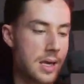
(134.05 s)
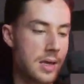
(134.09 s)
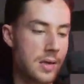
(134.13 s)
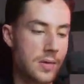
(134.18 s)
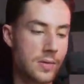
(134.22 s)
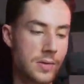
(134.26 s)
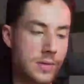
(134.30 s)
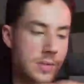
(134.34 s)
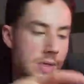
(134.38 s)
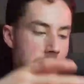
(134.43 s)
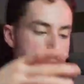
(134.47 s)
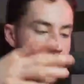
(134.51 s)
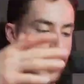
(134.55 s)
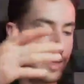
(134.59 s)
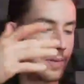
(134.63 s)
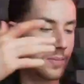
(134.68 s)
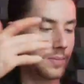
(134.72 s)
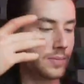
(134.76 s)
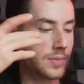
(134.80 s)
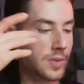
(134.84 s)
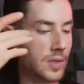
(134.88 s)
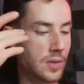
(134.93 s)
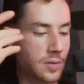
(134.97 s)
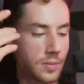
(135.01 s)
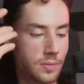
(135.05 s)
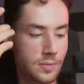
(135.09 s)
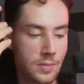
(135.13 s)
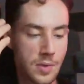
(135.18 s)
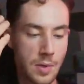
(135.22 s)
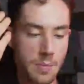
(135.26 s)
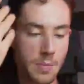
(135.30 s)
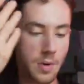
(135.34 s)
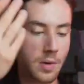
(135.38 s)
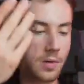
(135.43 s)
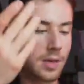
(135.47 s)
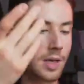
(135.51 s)
You'll see, you know, the
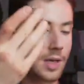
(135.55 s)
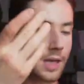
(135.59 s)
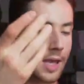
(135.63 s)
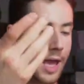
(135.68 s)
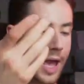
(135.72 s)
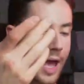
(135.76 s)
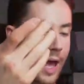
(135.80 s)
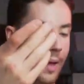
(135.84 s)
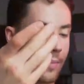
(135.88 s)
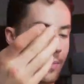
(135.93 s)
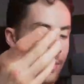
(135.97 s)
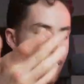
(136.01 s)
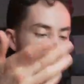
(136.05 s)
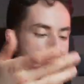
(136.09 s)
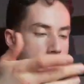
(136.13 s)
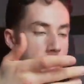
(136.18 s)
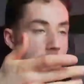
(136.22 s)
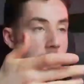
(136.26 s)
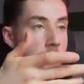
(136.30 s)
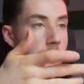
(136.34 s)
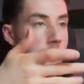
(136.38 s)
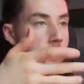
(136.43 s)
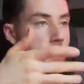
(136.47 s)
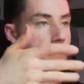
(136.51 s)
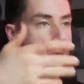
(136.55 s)
market cap of